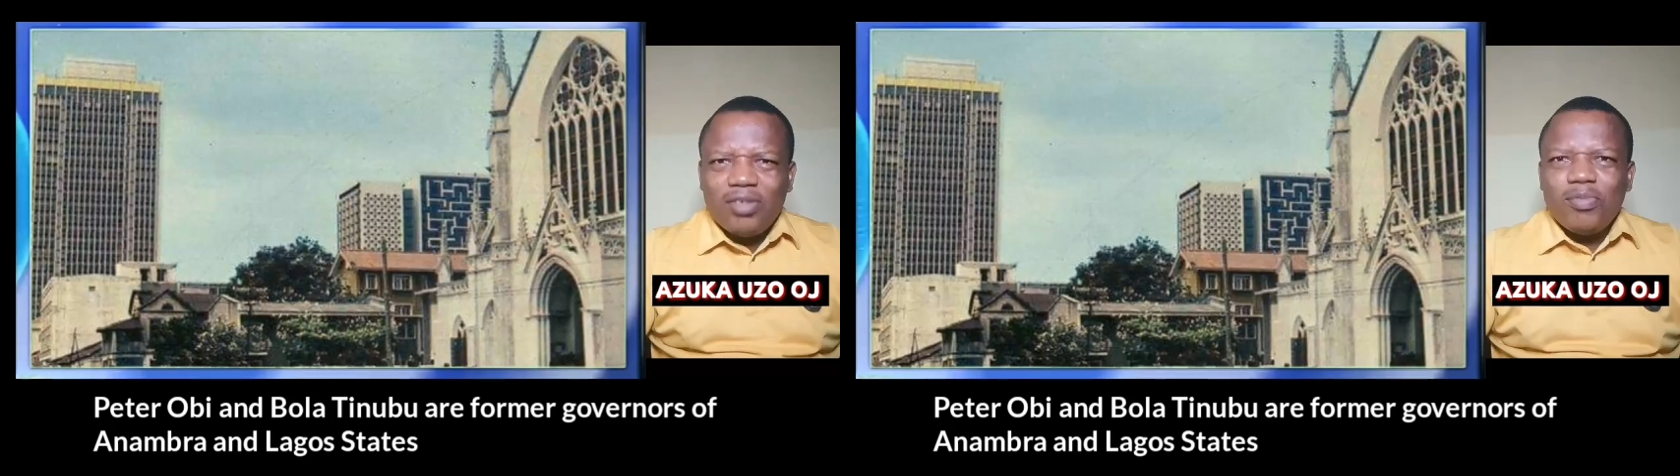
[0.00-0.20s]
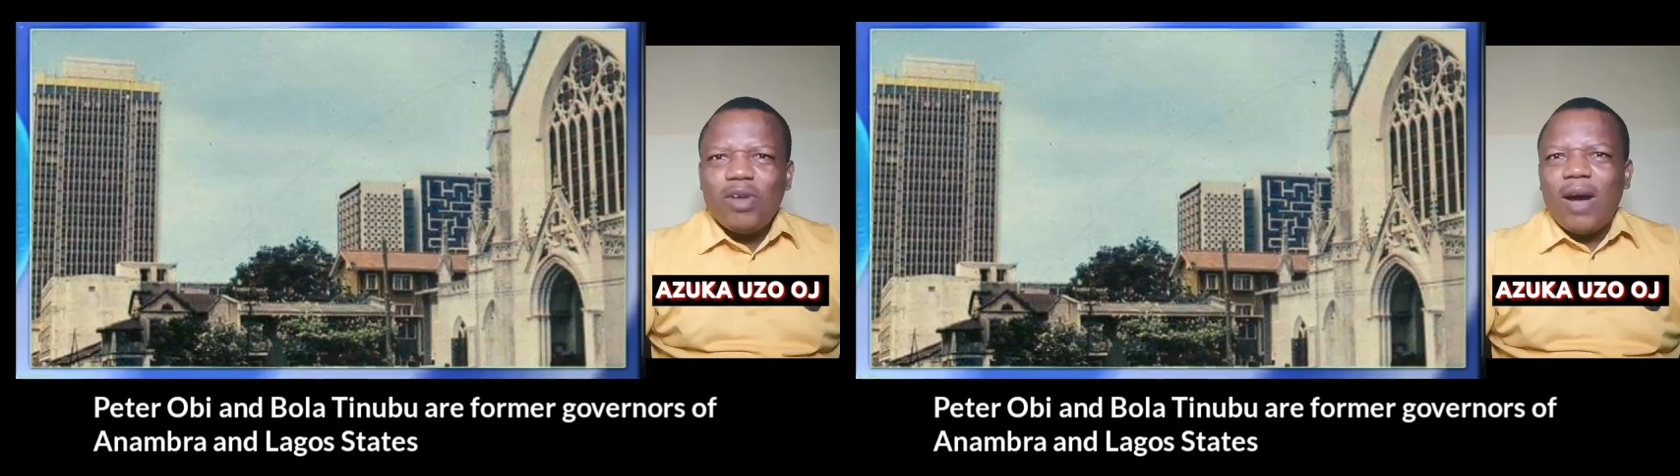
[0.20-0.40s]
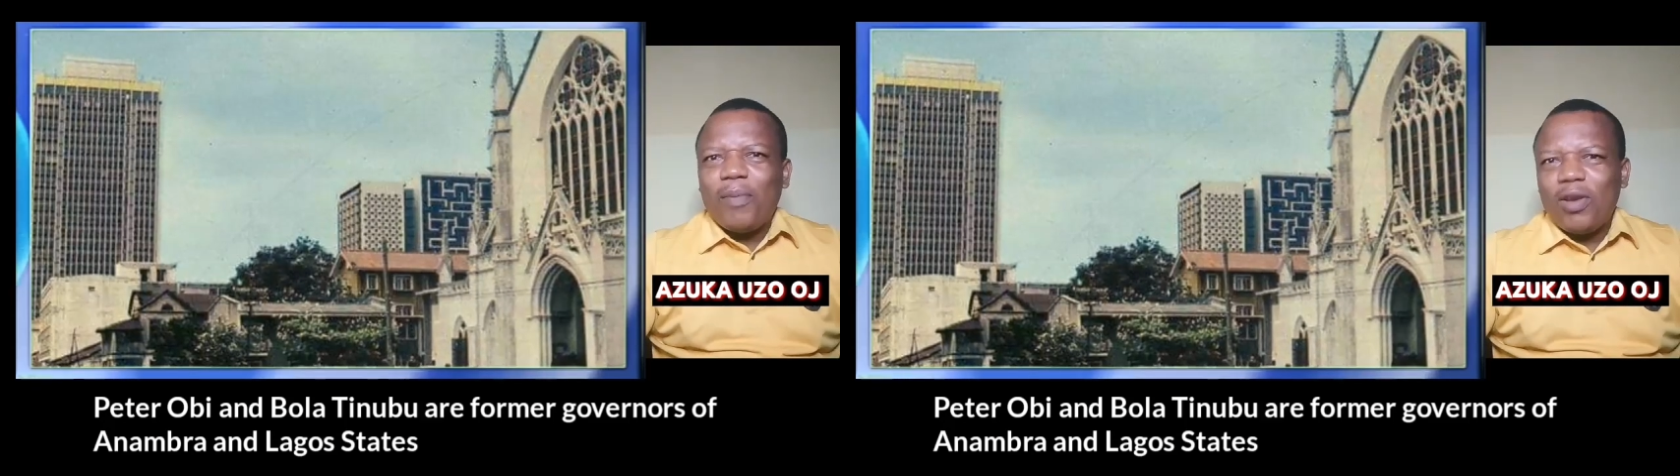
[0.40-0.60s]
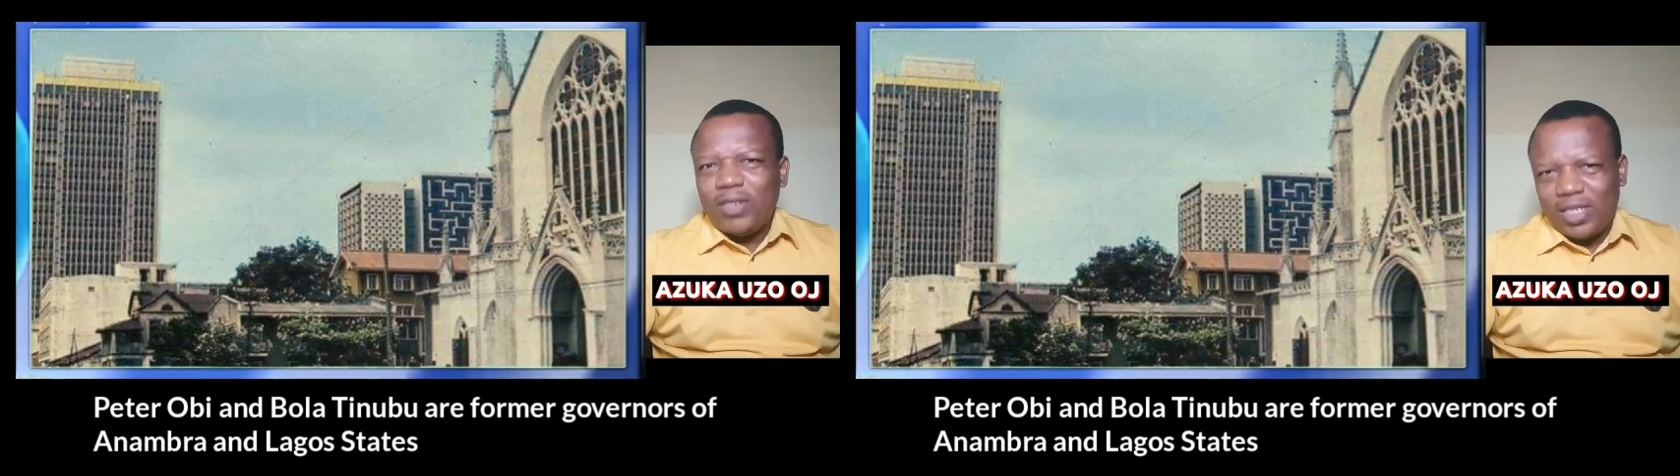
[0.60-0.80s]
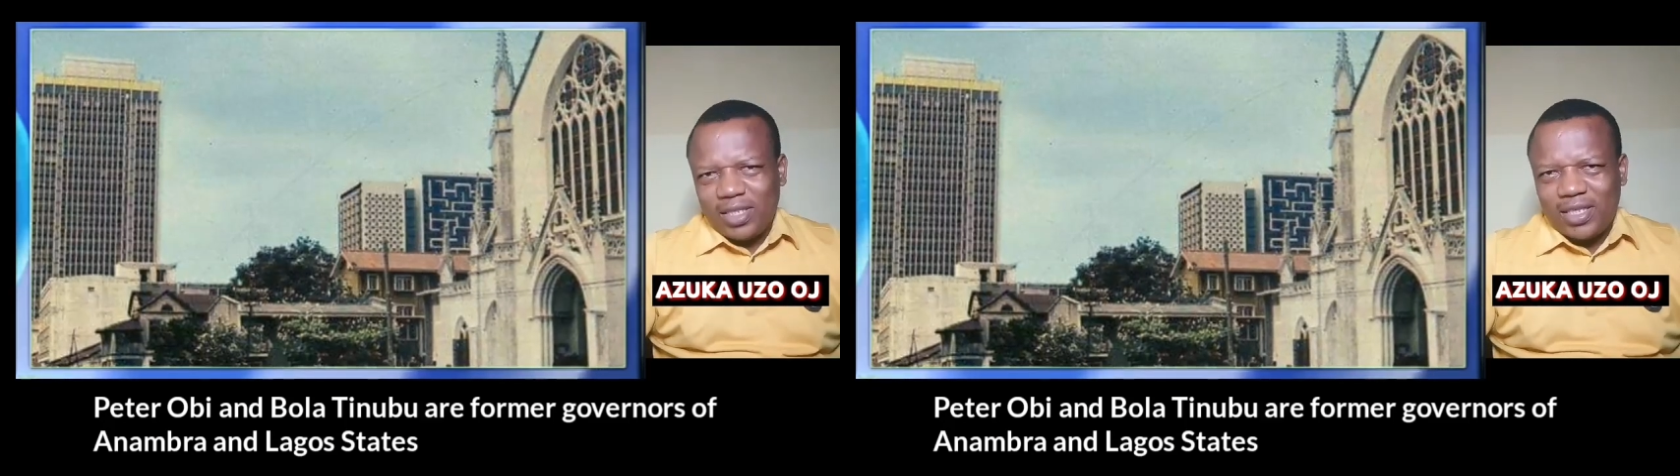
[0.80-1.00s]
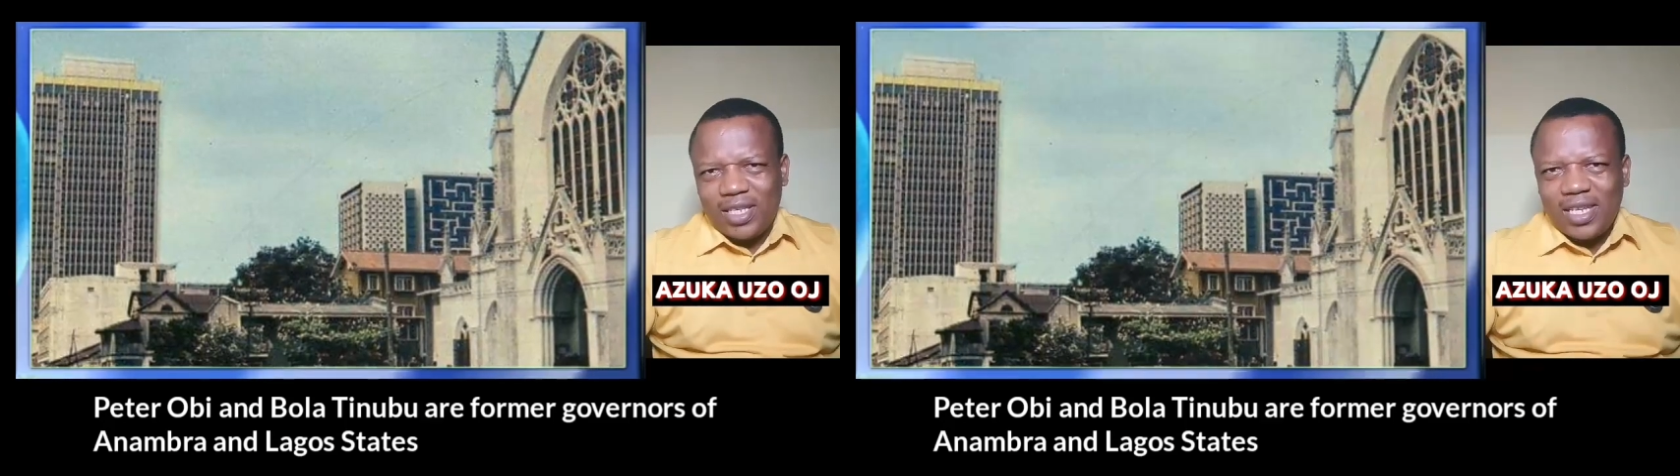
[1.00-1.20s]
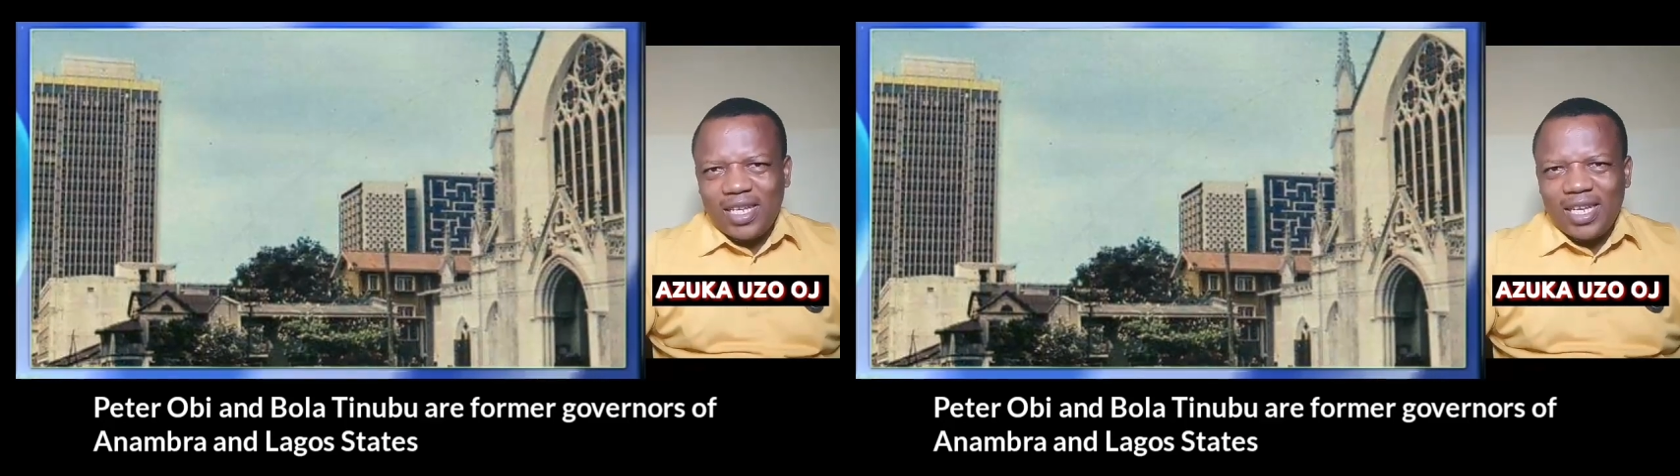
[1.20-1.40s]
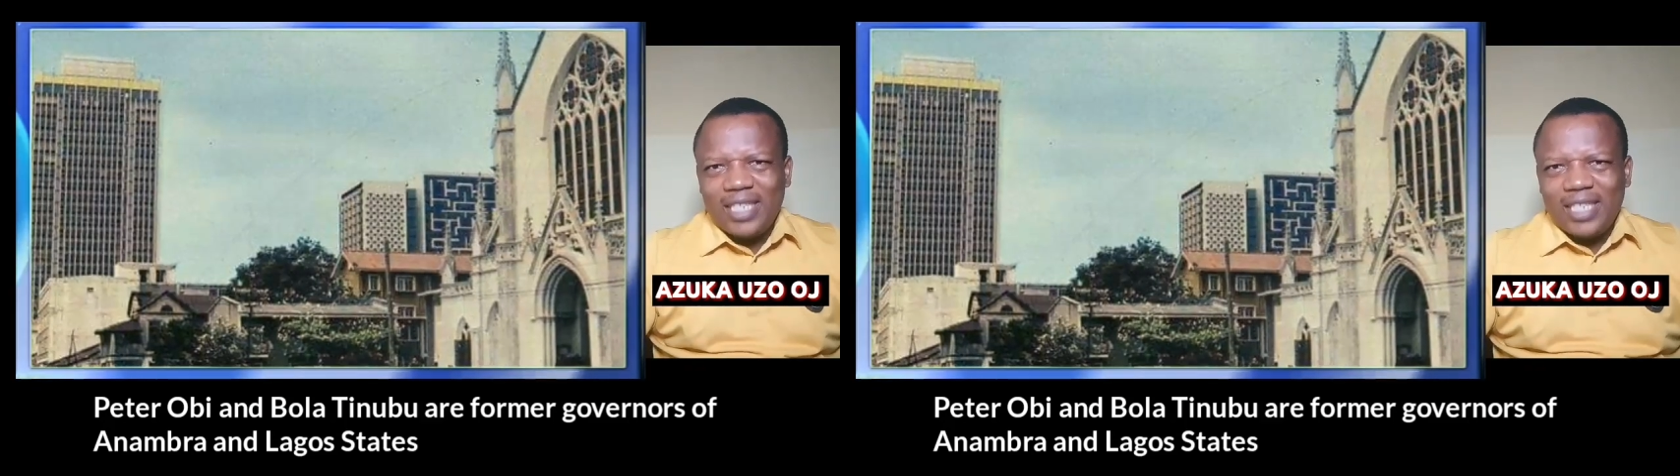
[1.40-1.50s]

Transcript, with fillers: Tinubu apologists